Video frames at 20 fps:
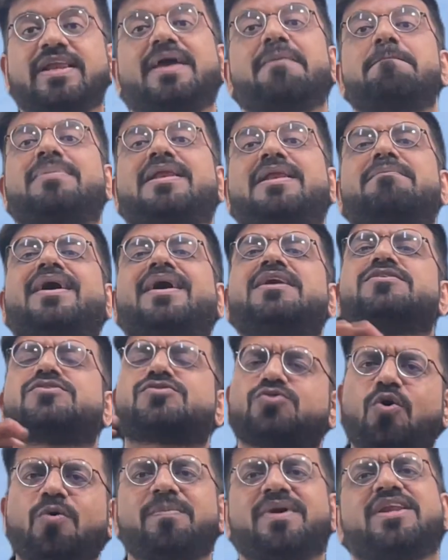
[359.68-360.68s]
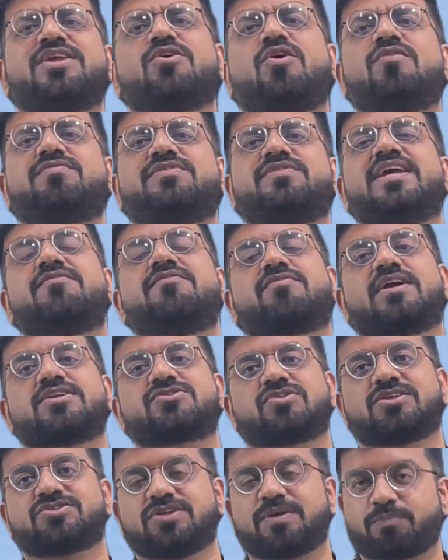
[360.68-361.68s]
implement so many of the
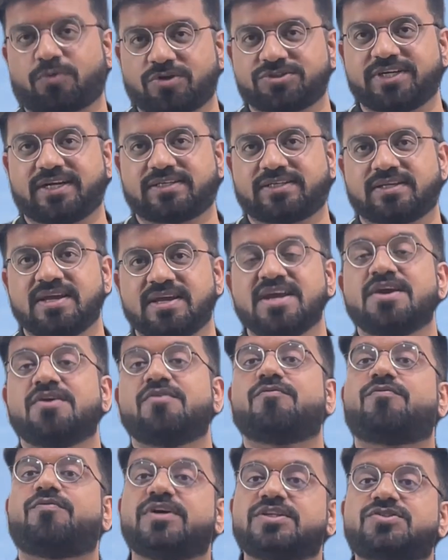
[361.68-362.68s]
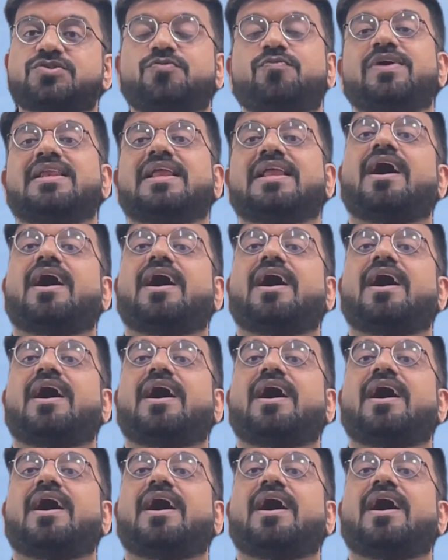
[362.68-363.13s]
infrastructure projects which will